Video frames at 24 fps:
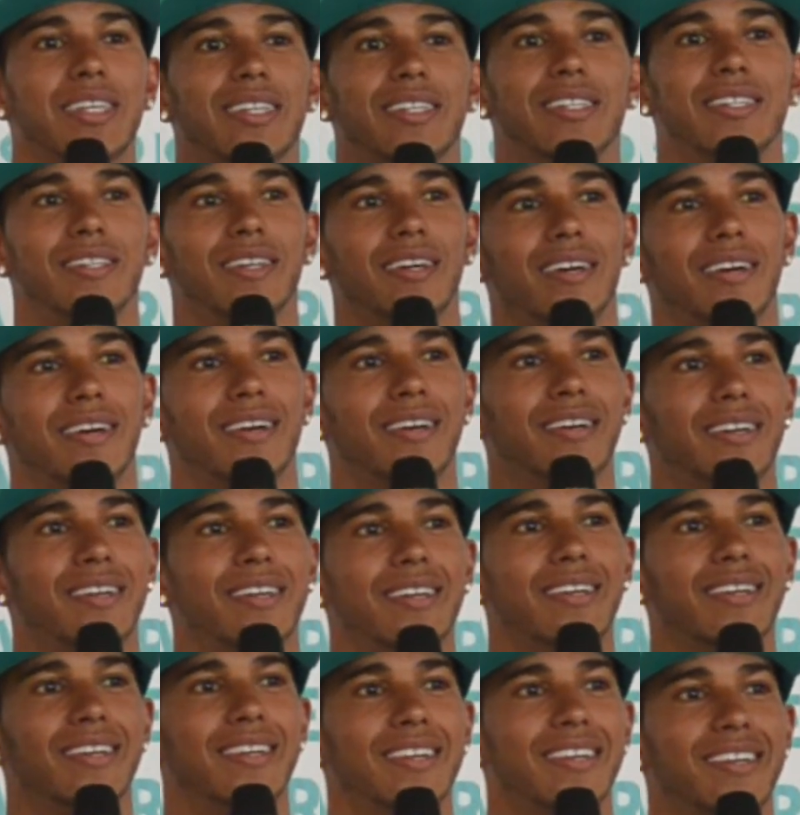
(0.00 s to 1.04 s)
It's a,
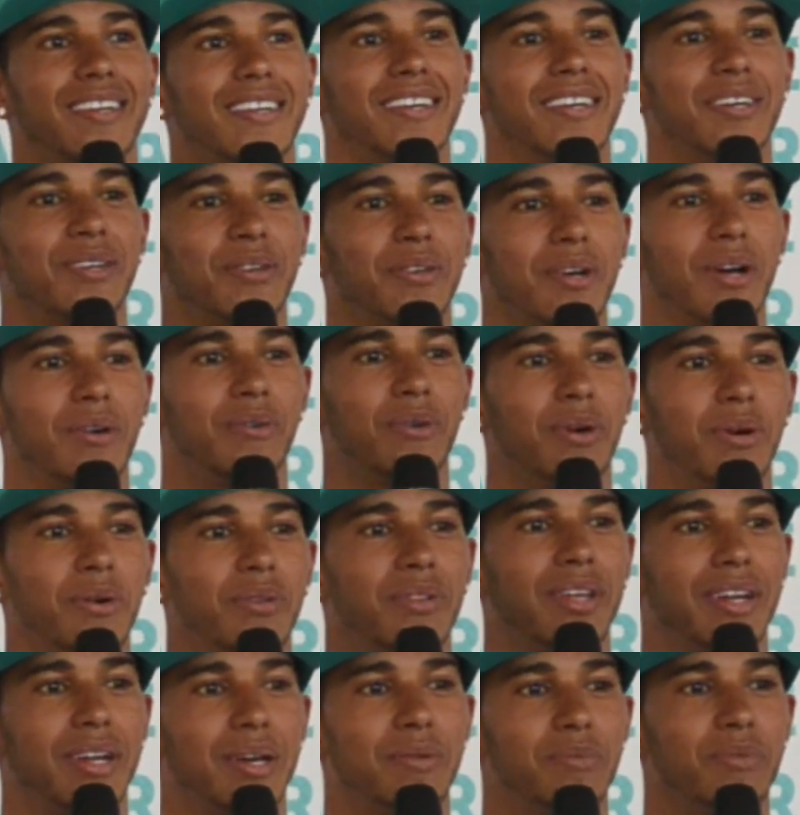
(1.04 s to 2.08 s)
uh, a, a, role
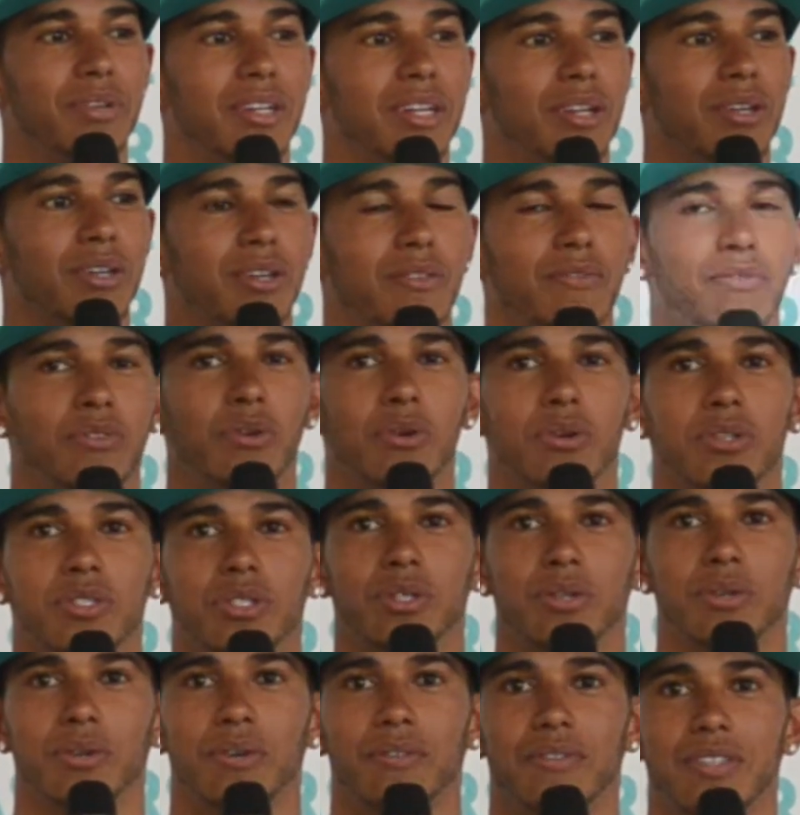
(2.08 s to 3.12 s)
that I'm really looking forward
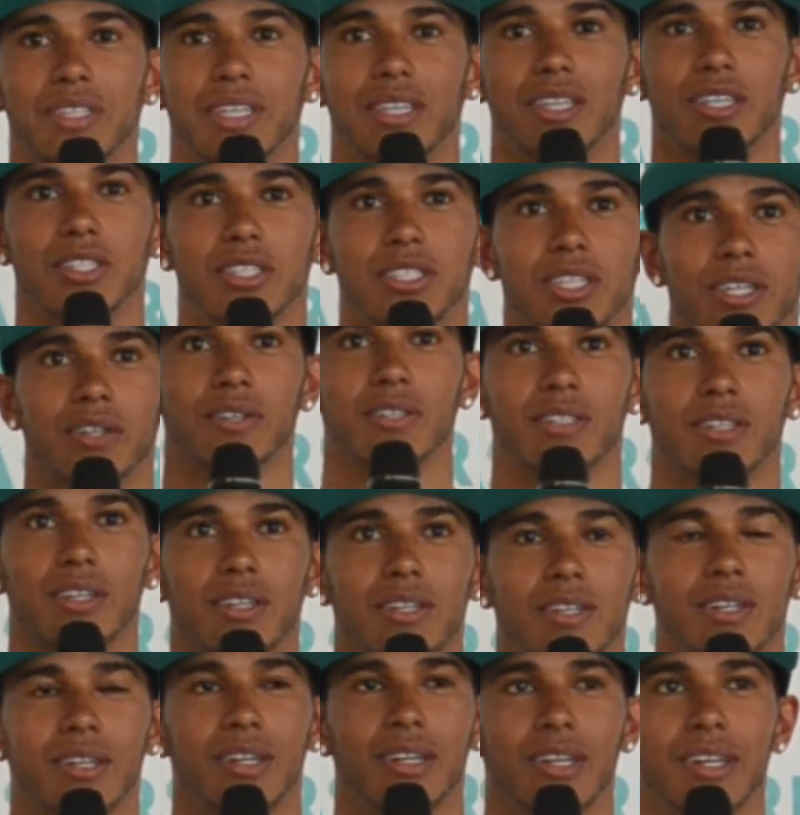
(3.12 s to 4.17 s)
to. Obviously this year is a,
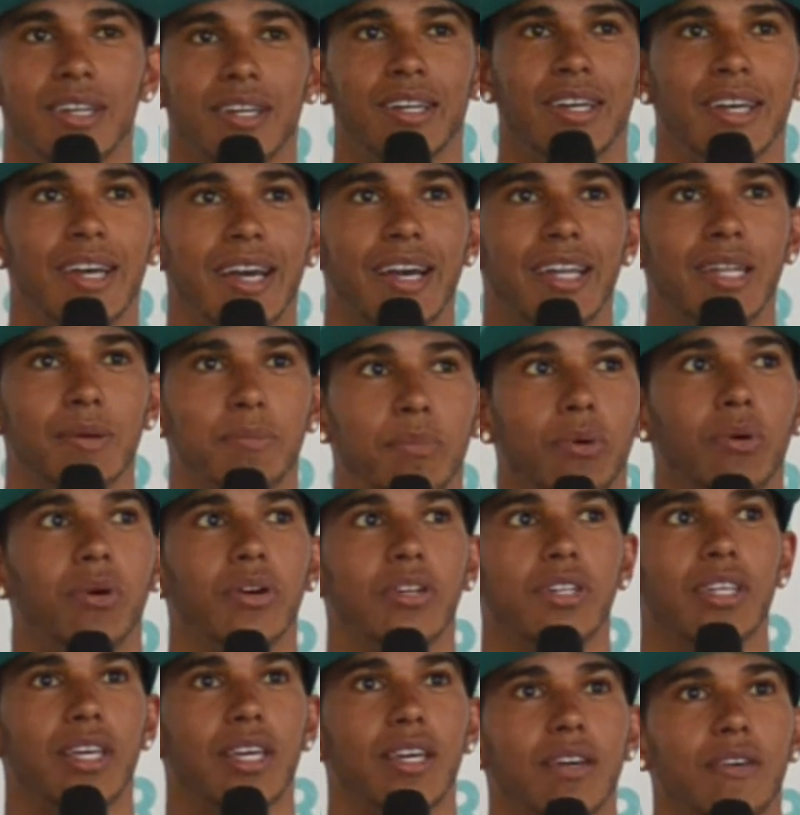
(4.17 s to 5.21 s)
an
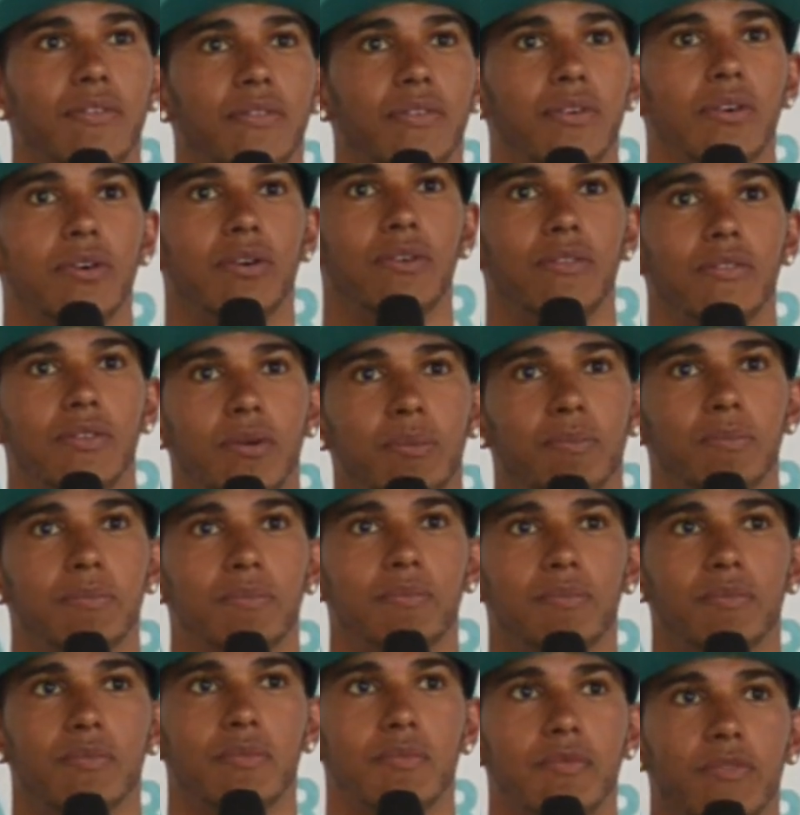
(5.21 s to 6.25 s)
important year for, for,
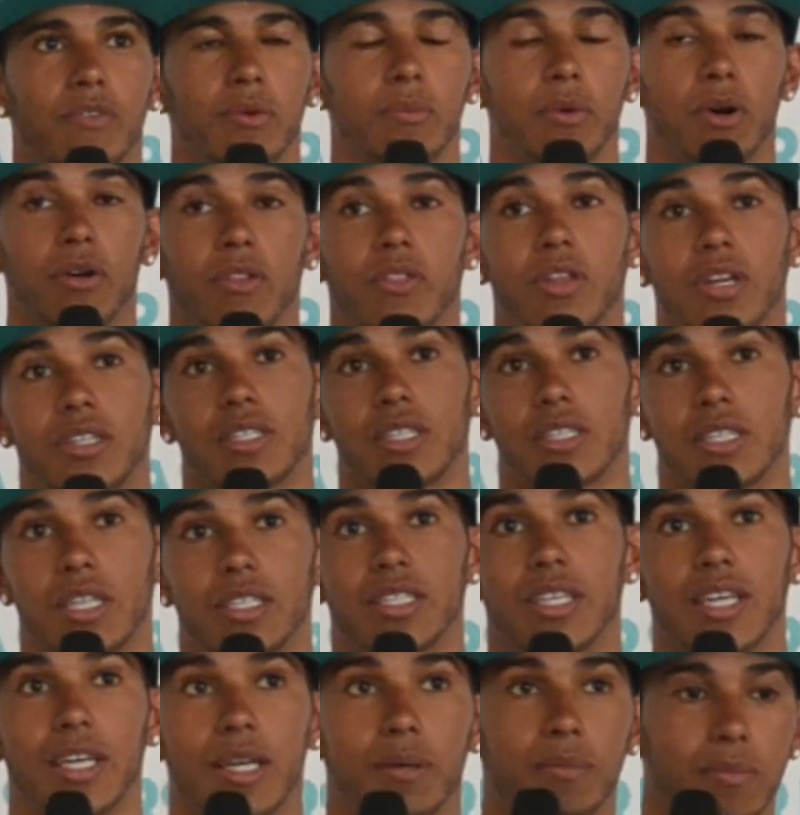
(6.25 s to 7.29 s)
for both us as a
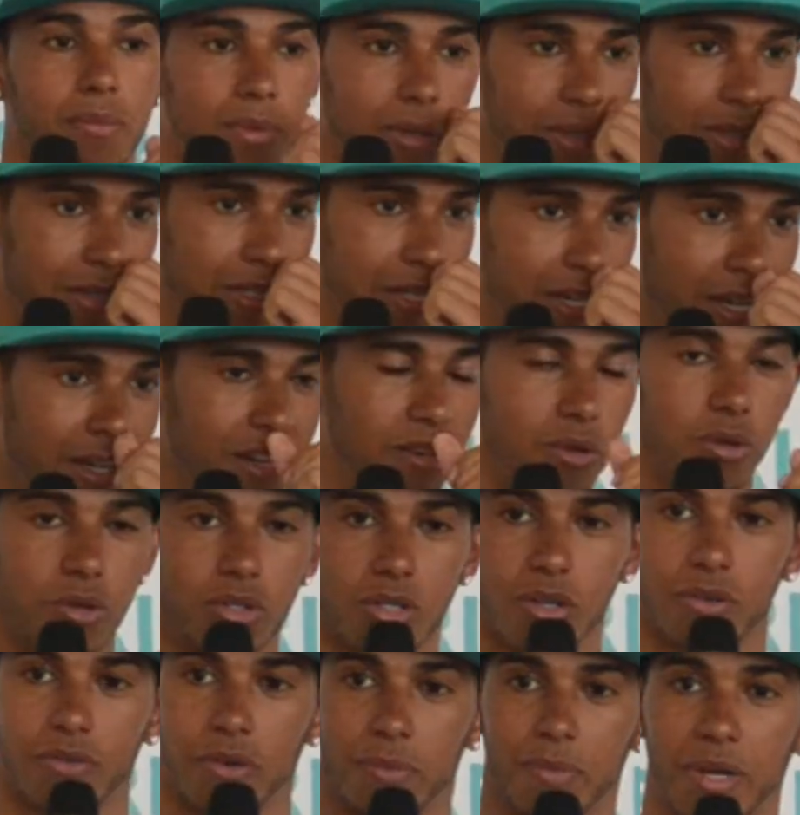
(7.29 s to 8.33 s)
team but uh,
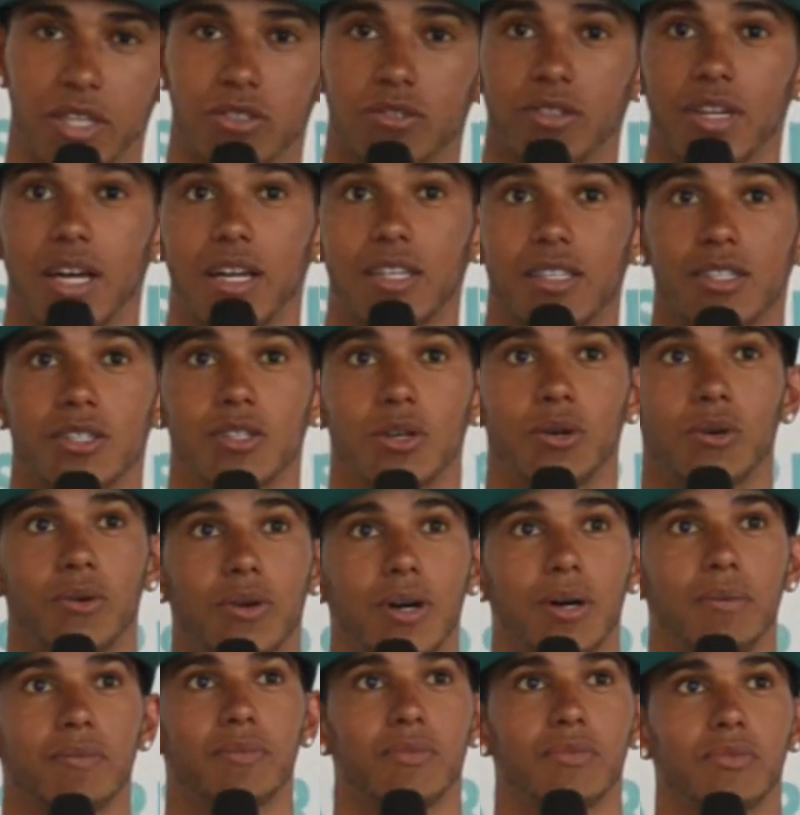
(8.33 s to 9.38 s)
also for Petronas so
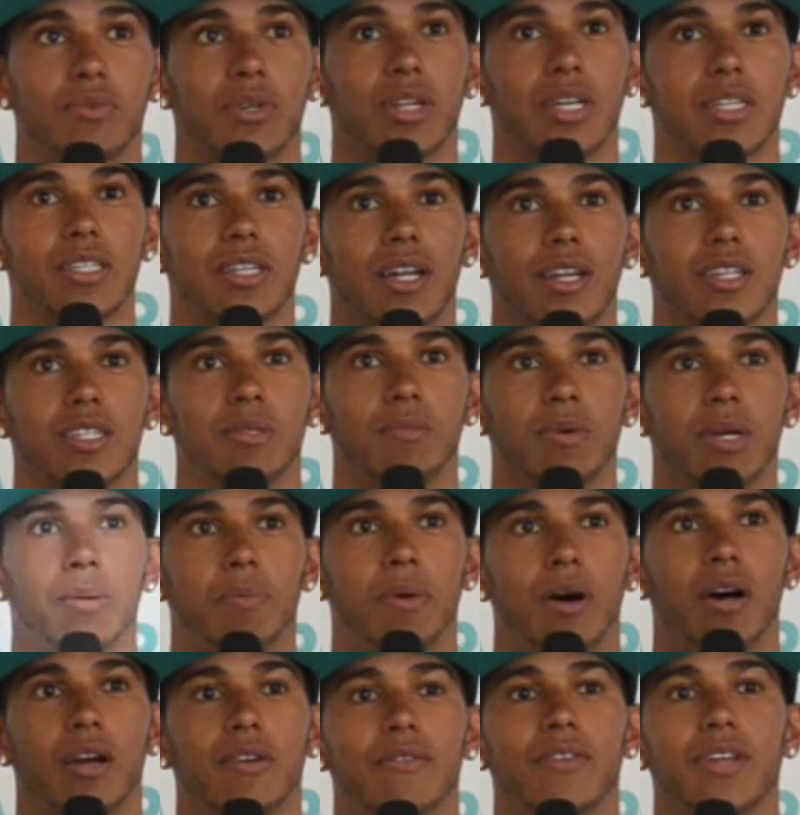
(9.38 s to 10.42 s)
I'm really excited to be a
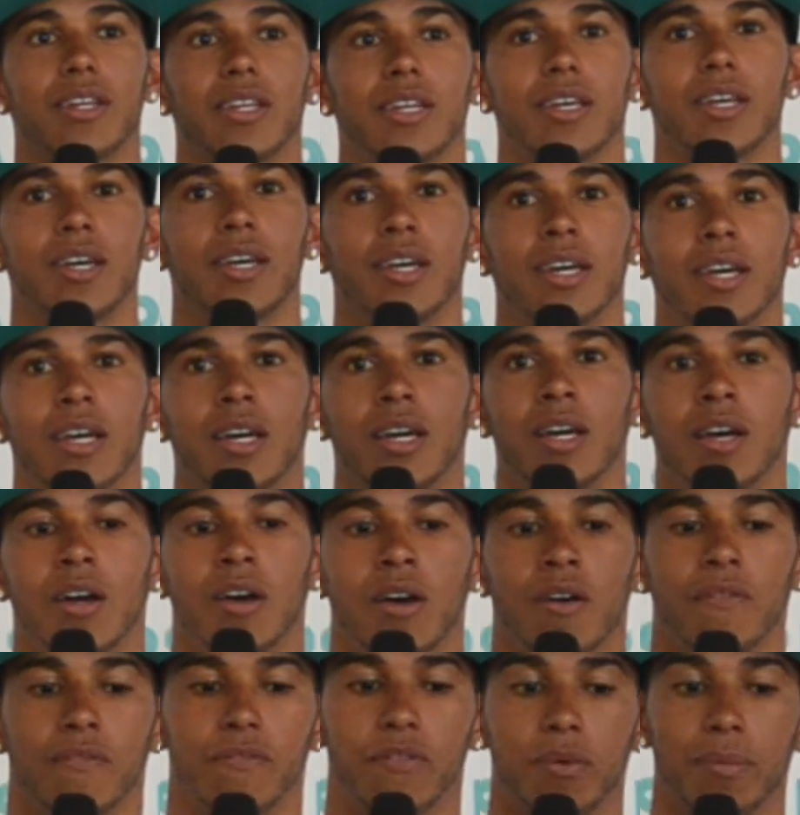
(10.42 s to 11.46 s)
part of it.
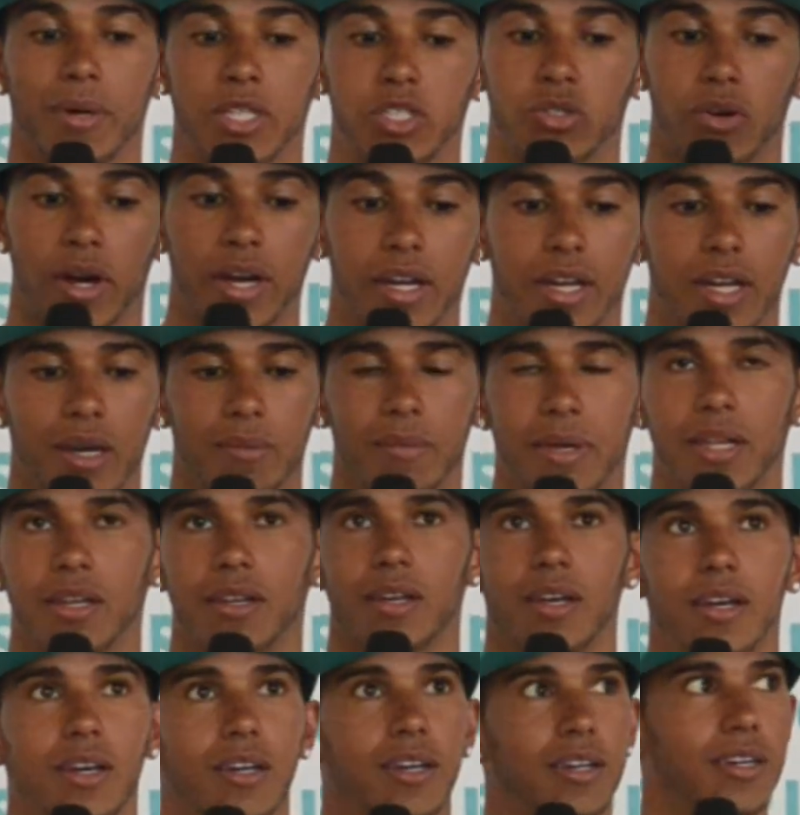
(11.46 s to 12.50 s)
For my training, I mean,
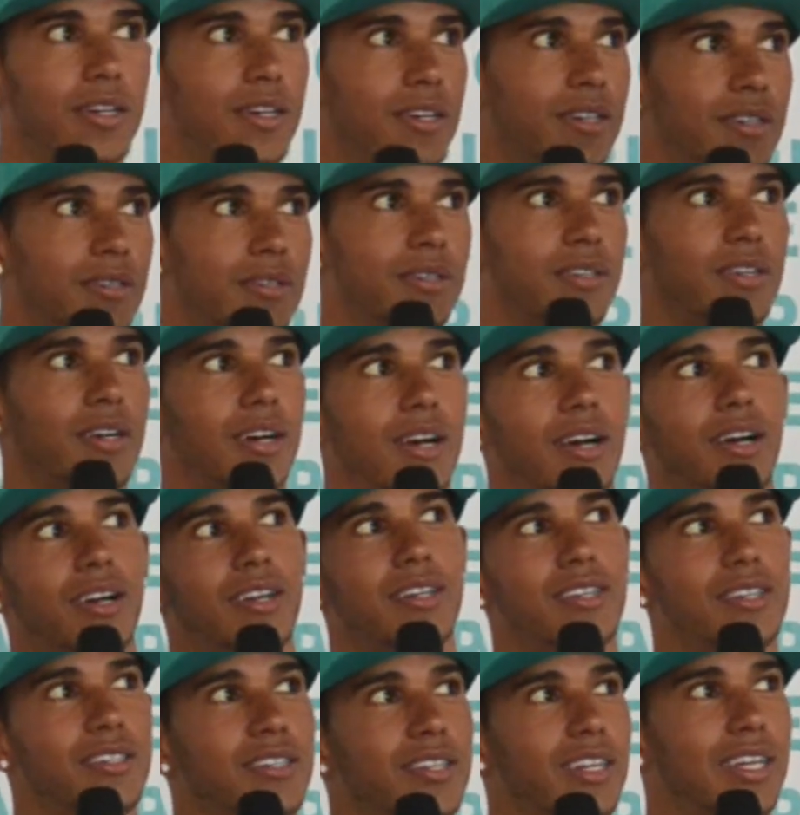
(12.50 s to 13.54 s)

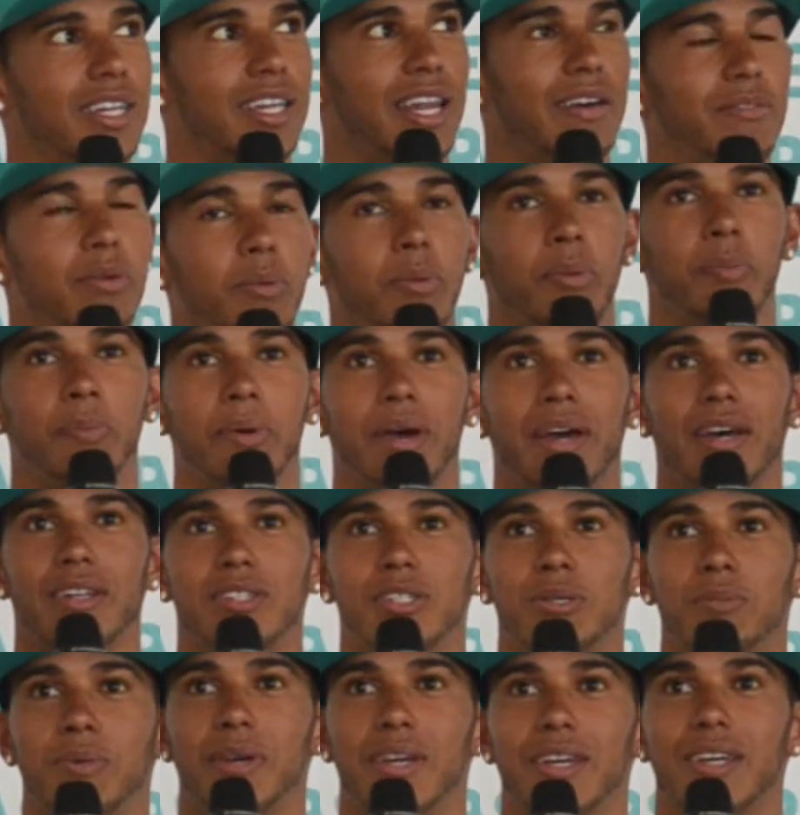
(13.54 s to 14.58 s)
you can never prepare
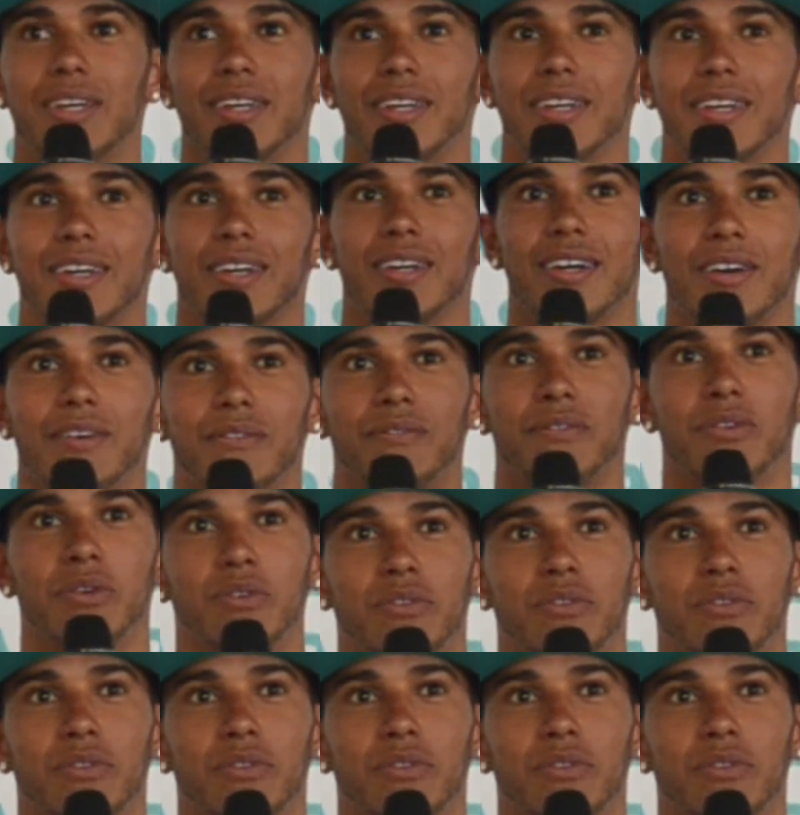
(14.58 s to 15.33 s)
to be uh, for,